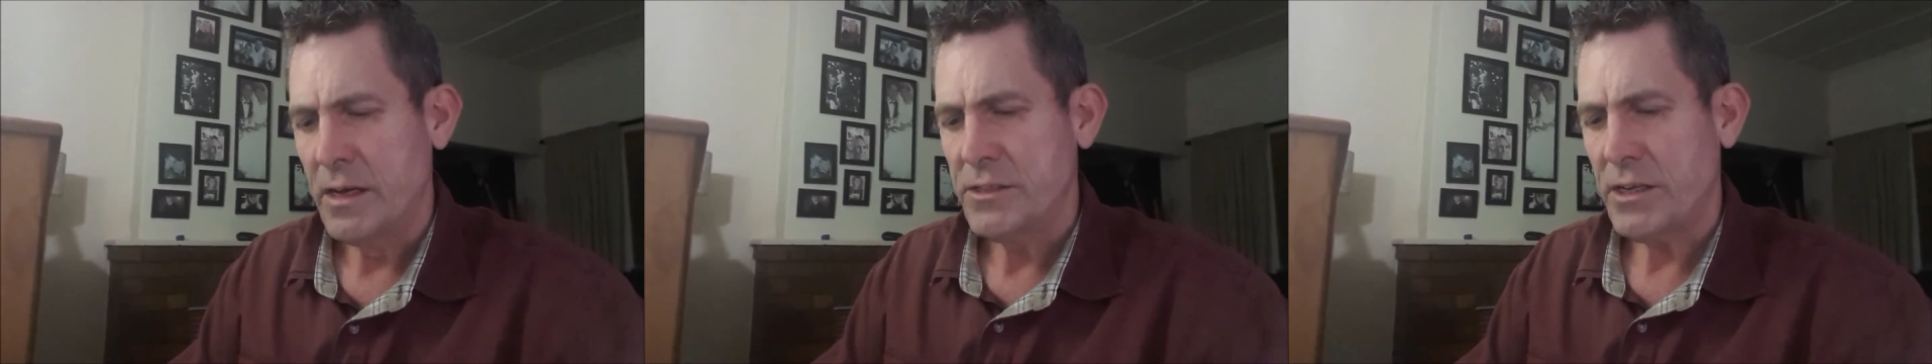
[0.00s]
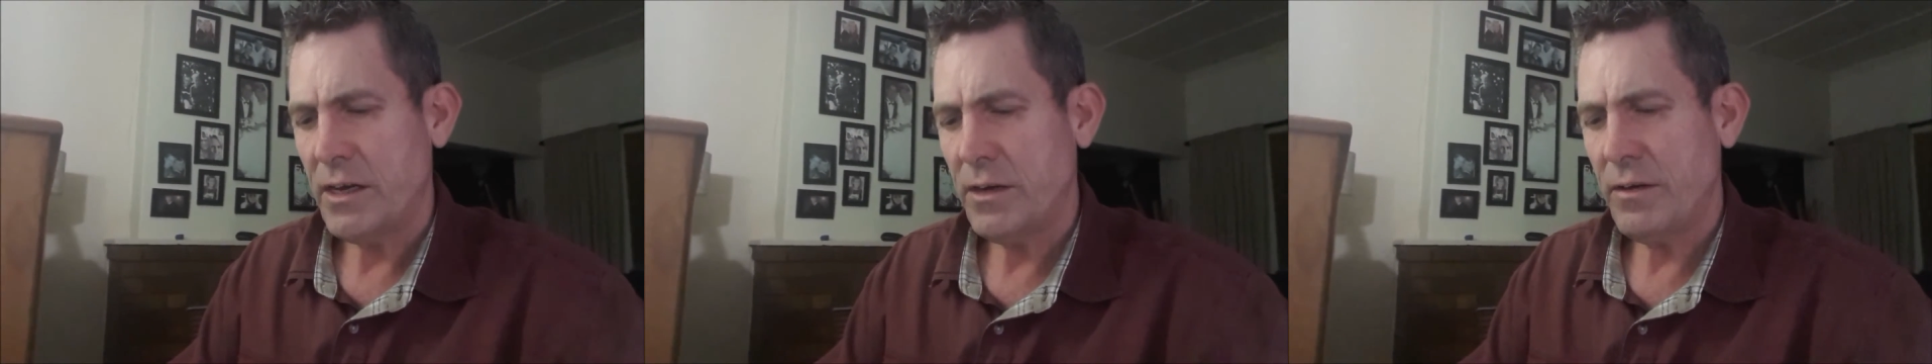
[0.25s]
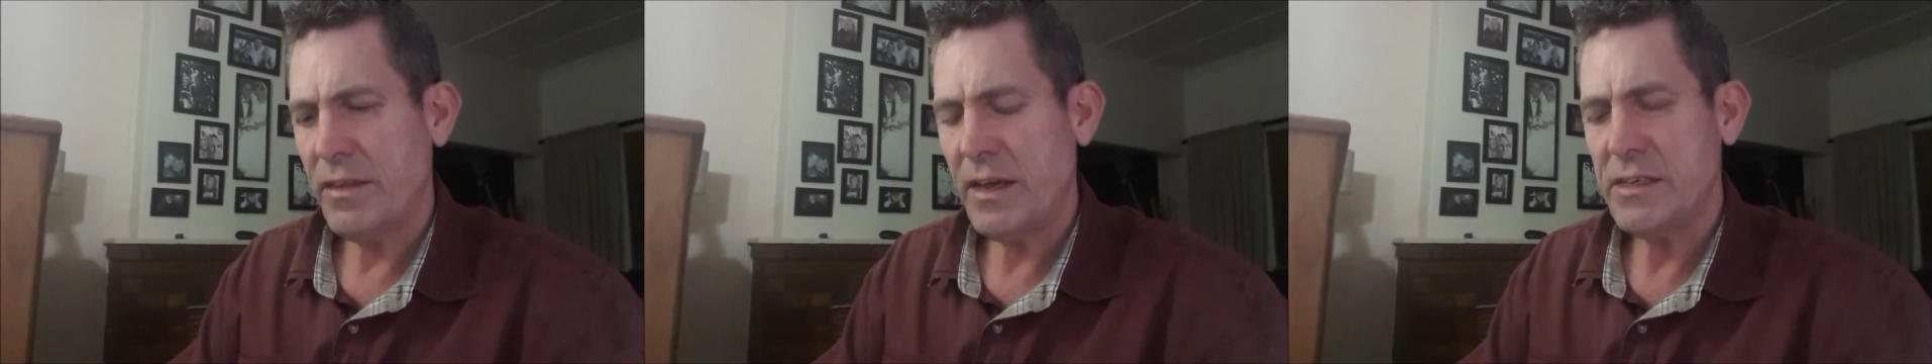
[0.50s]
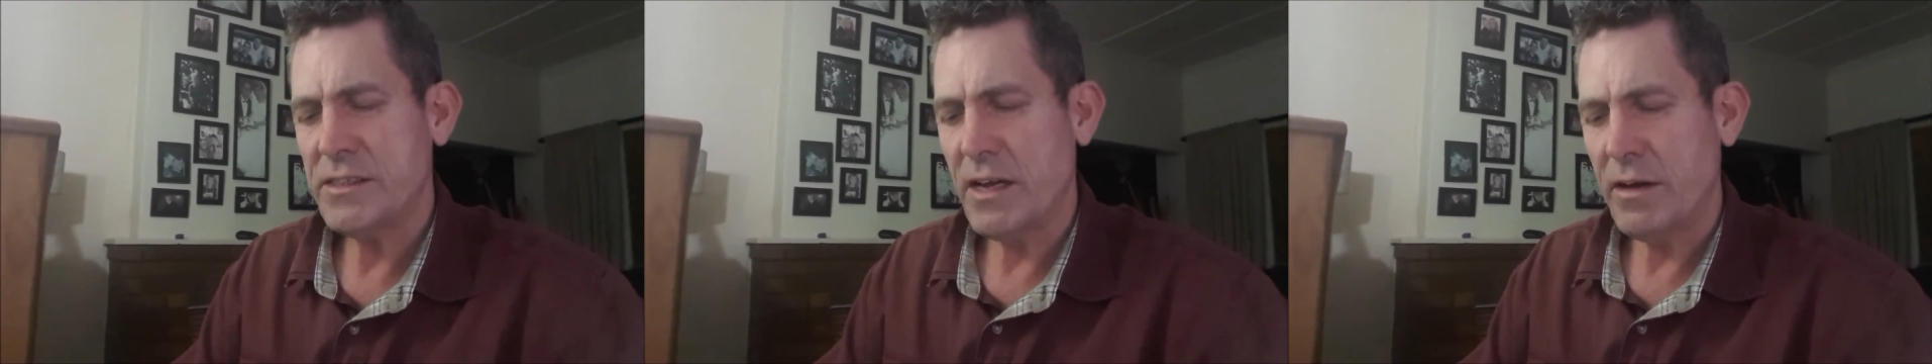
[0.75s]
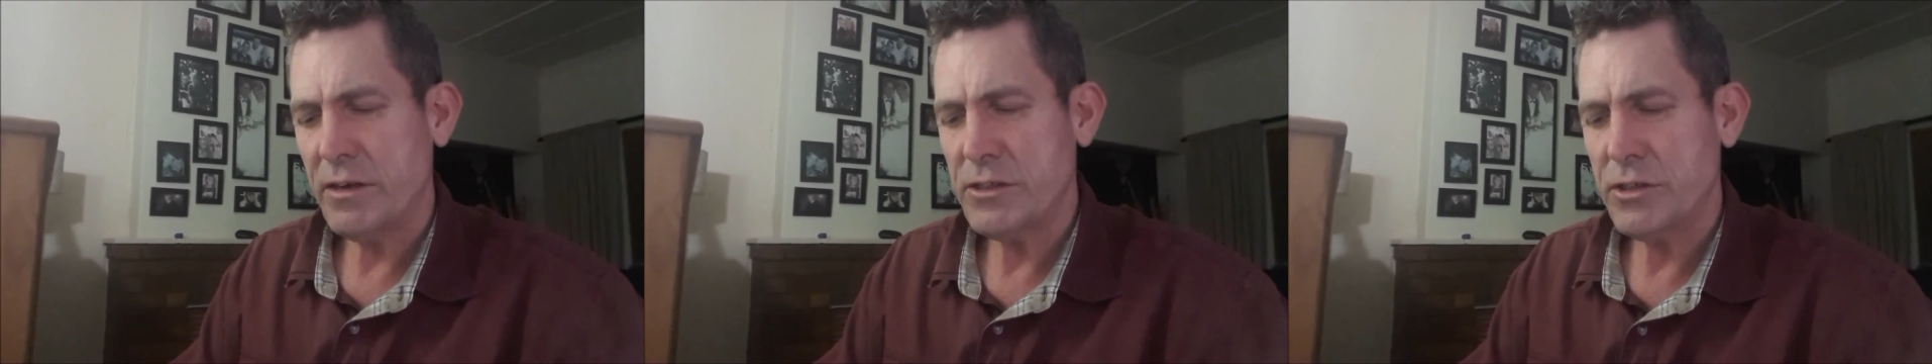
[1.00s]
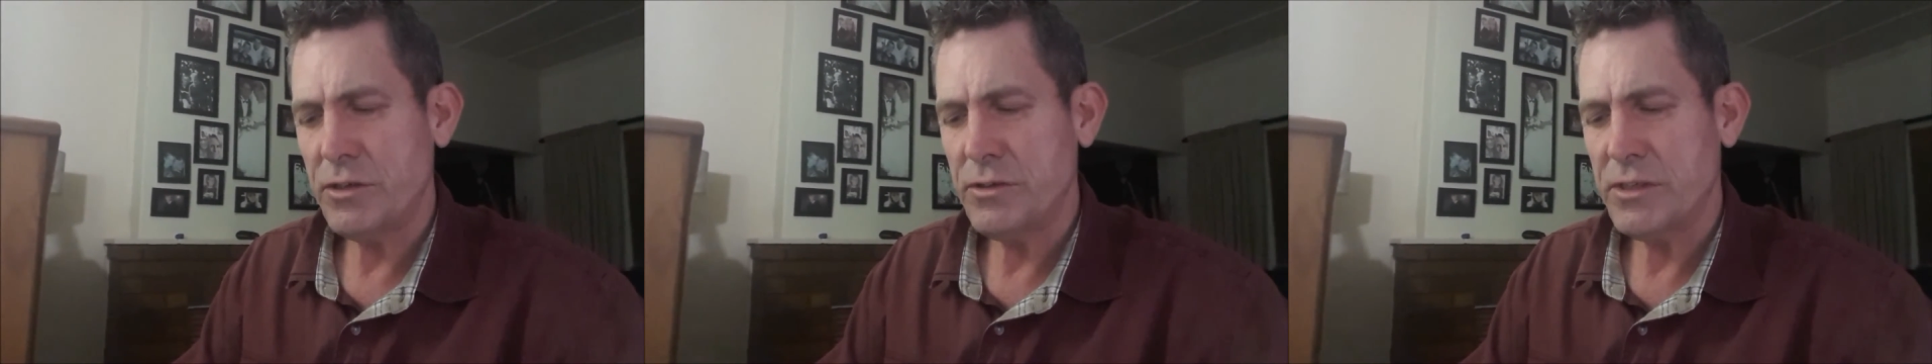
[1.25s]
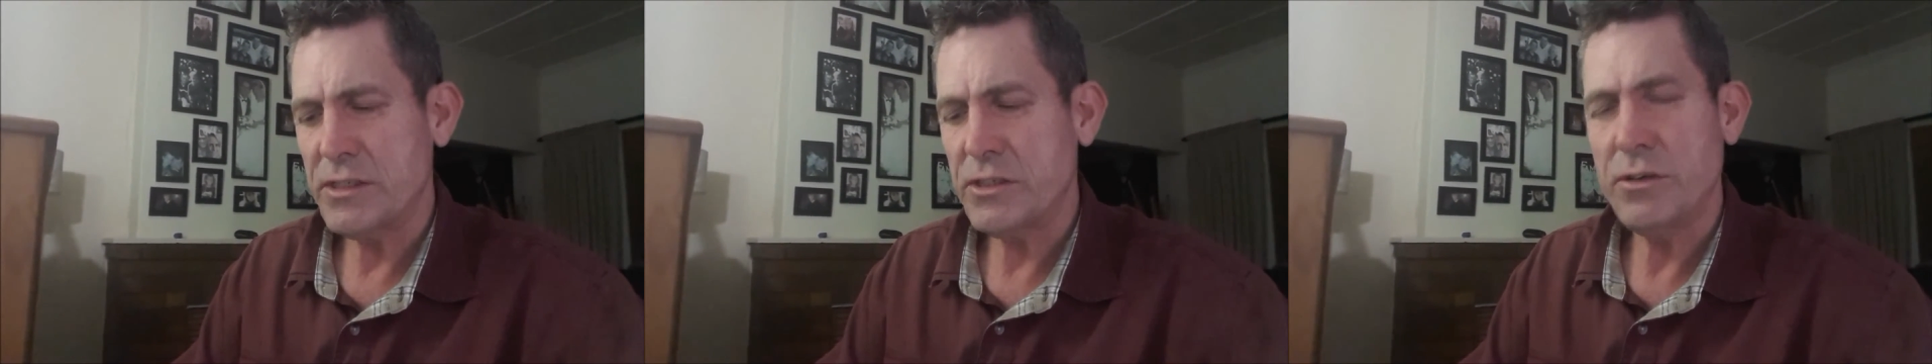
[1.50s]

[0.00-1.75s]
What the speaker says: So there is no excuses.